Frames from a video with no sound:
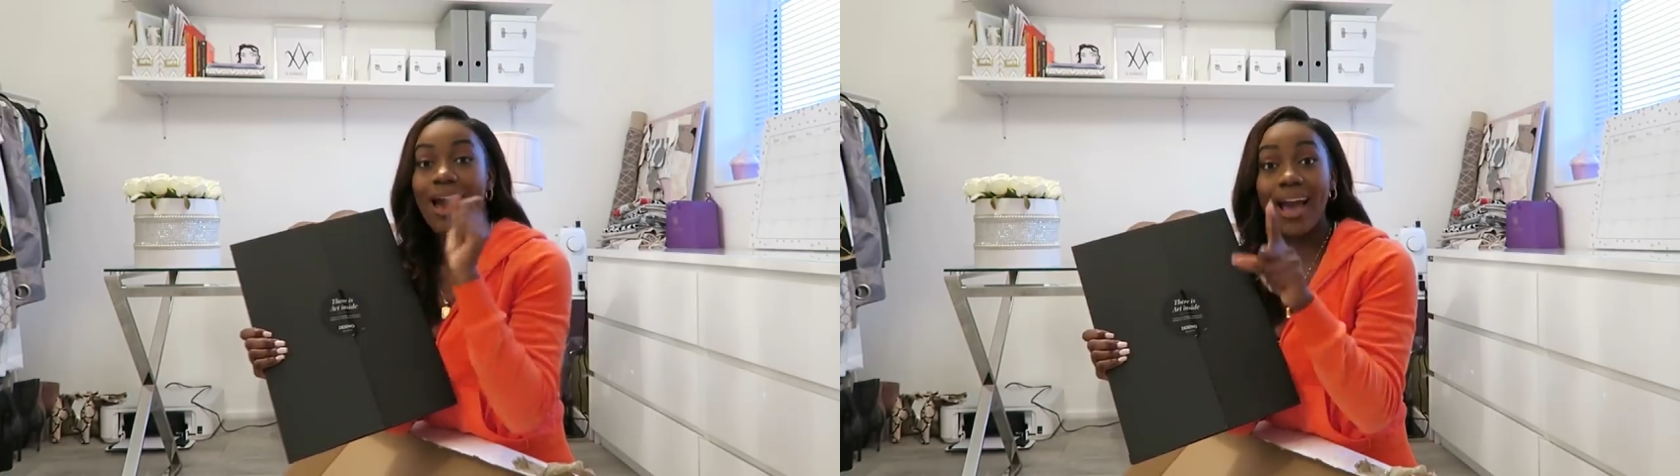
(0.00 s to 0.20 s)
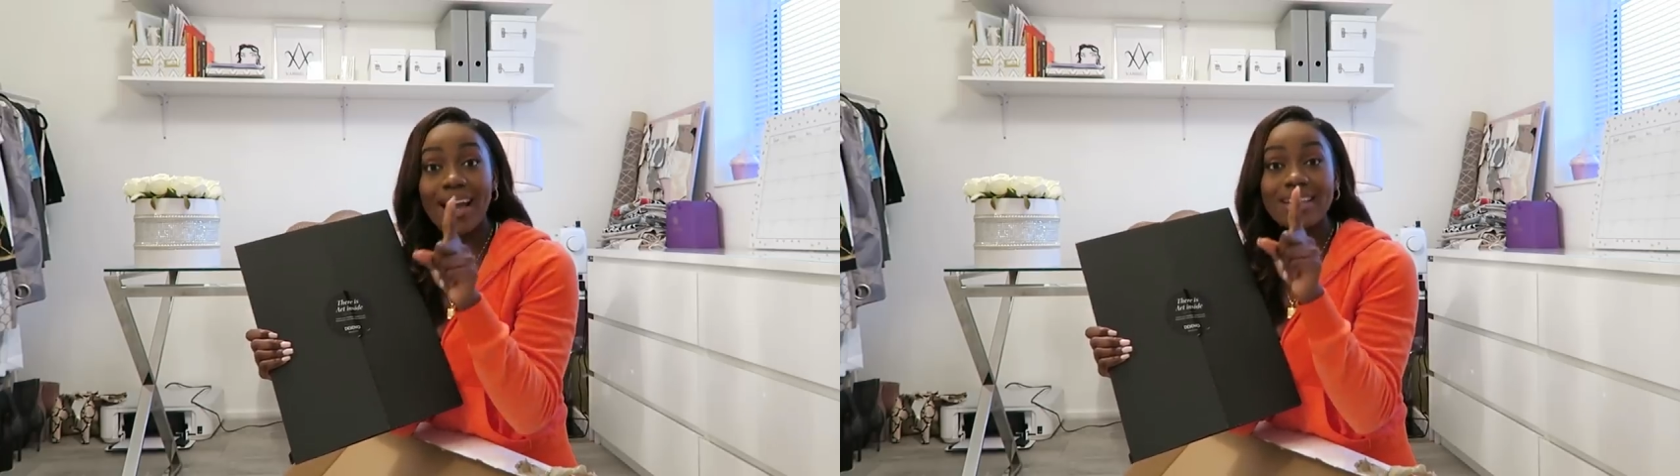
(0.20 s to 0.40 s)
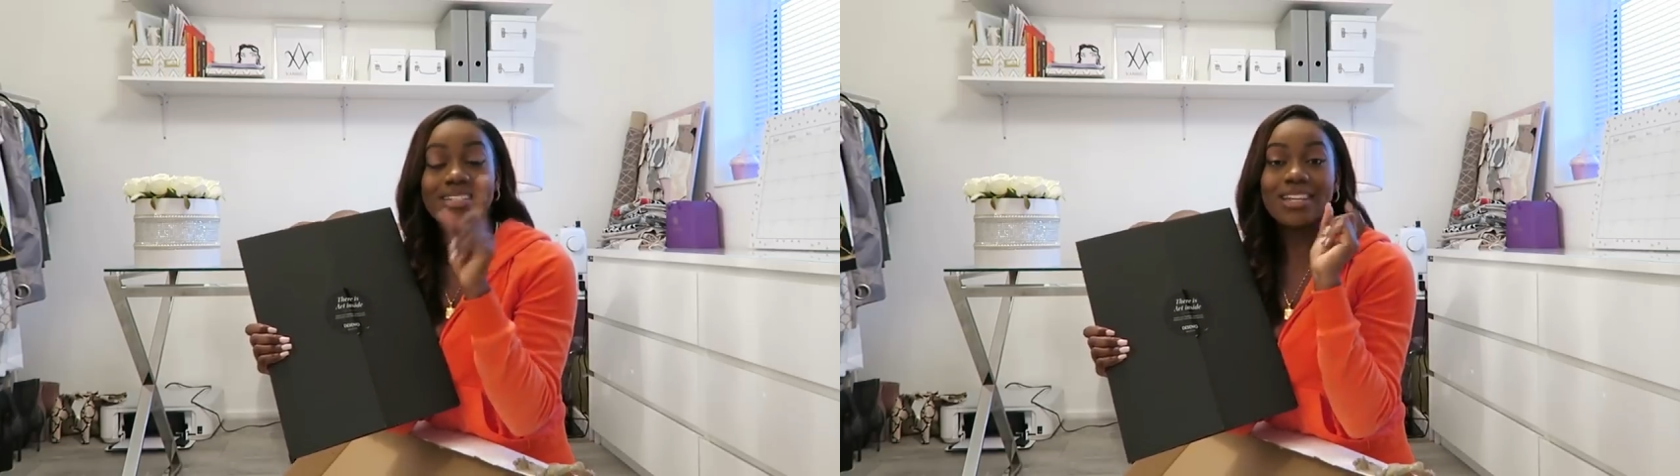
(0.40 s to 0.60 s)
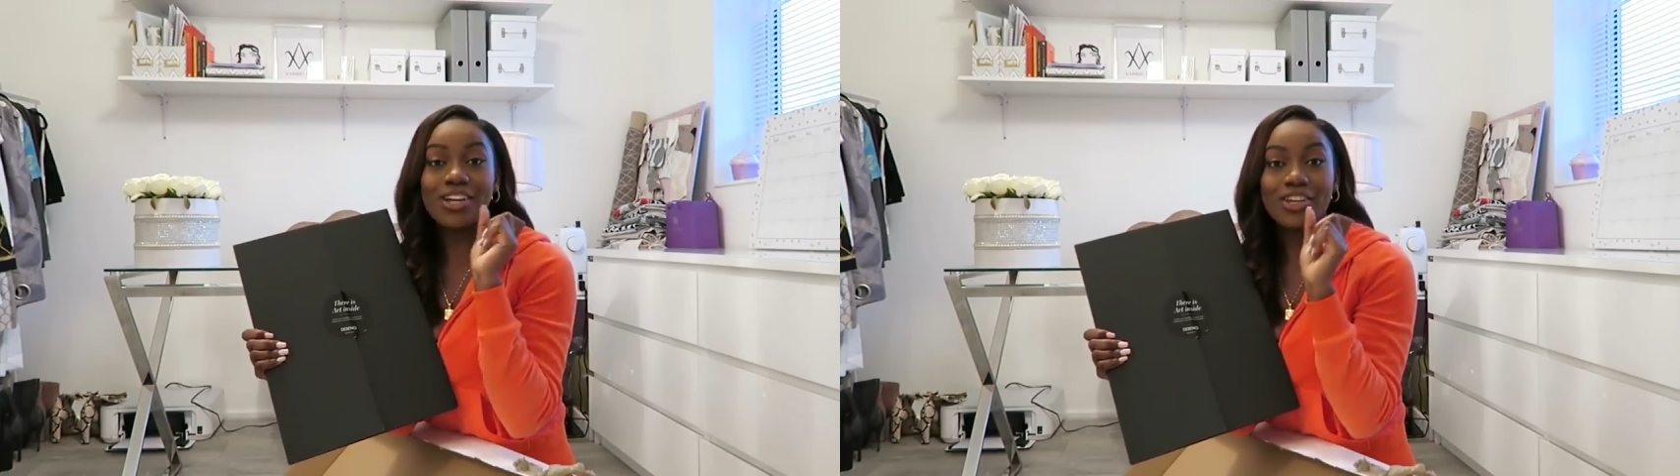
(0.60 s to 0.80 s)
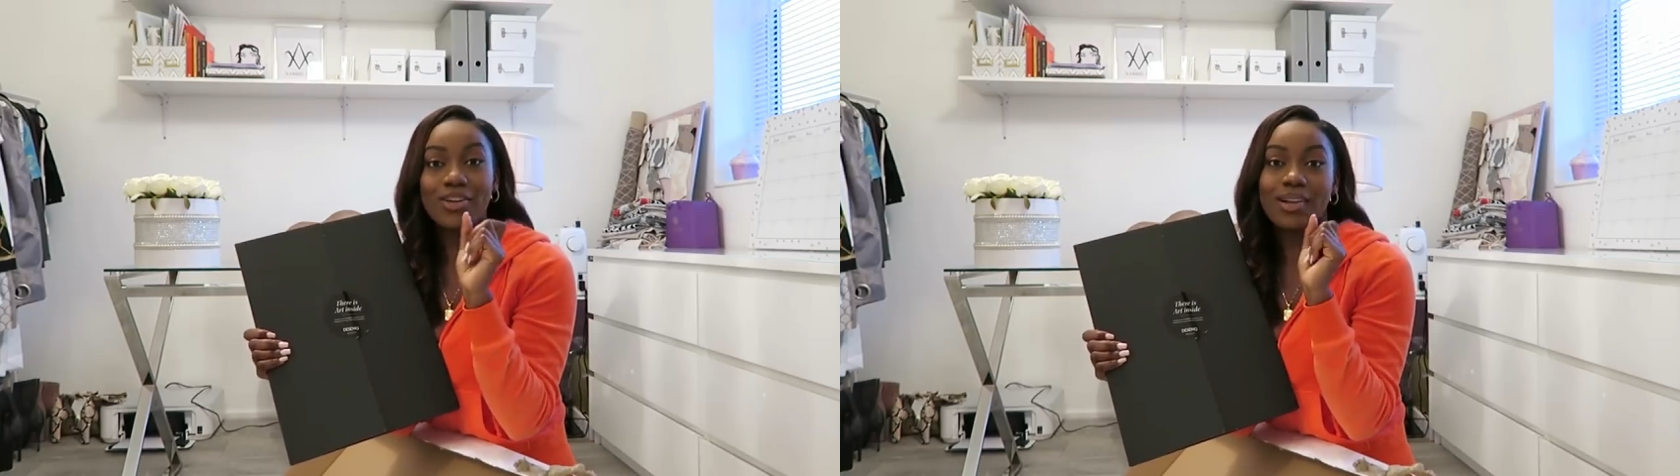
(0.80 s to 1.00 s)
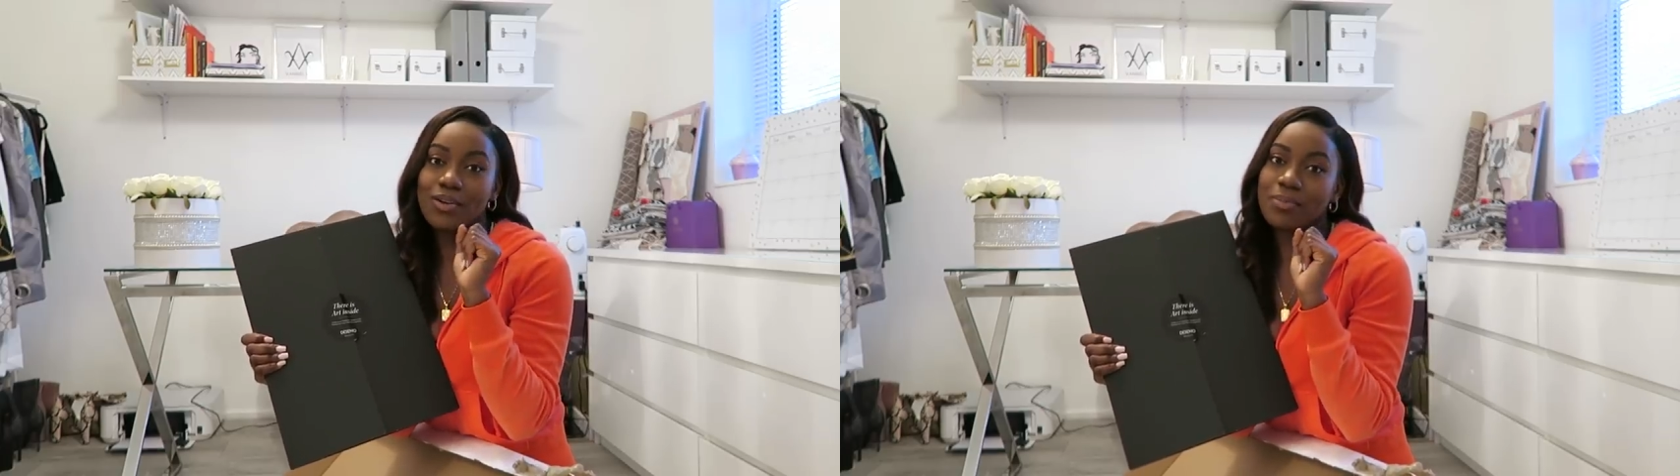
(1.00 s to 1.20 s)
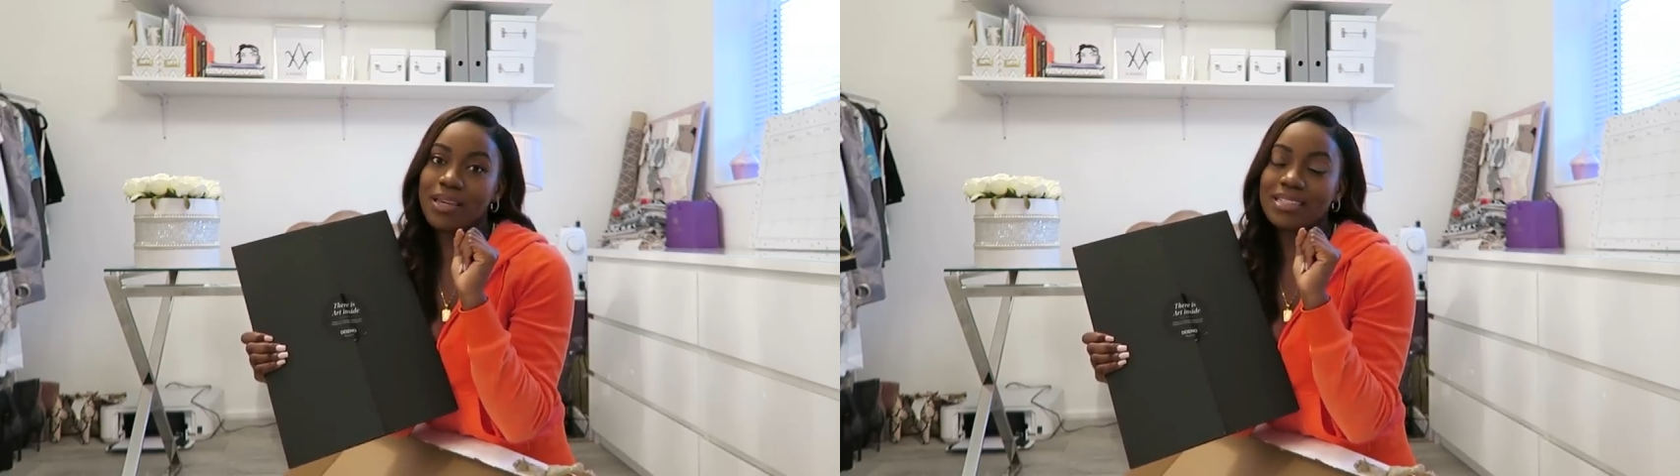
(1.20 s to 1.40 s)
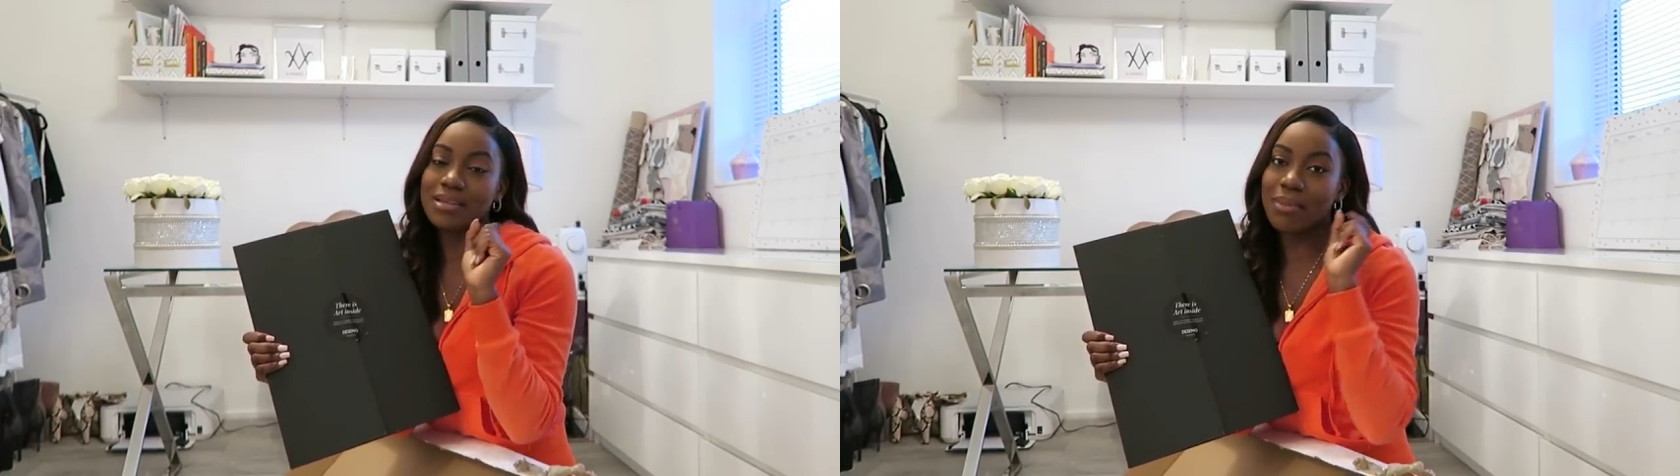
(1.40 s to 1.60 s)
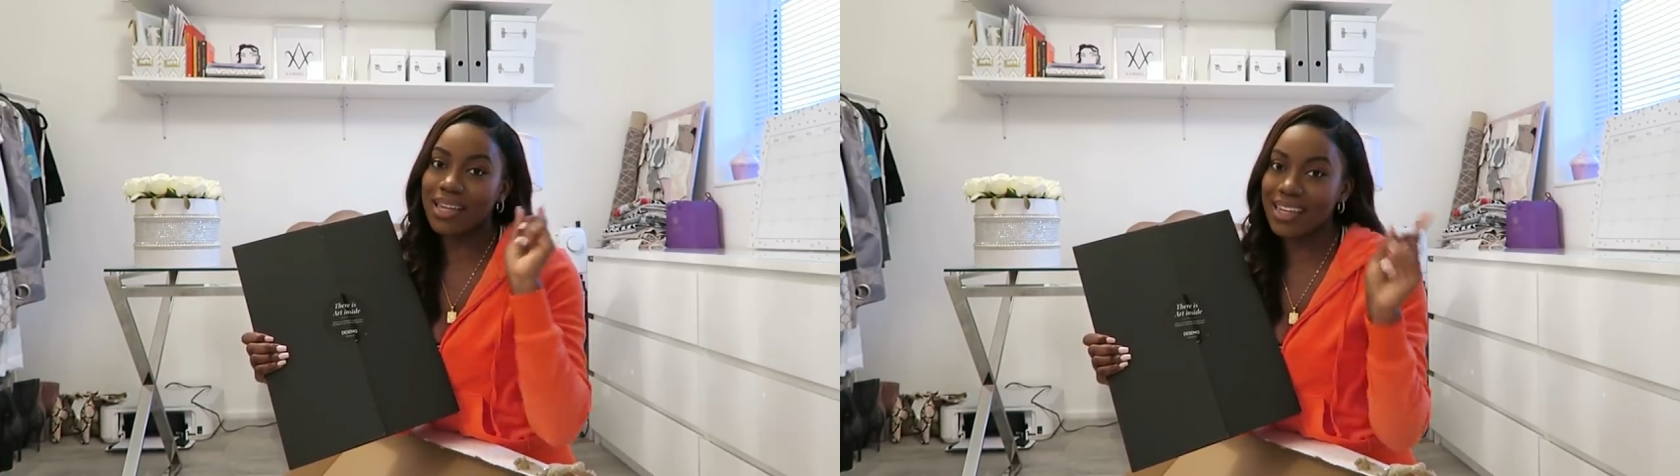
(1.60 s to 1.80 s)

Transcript: and a cute little piece in my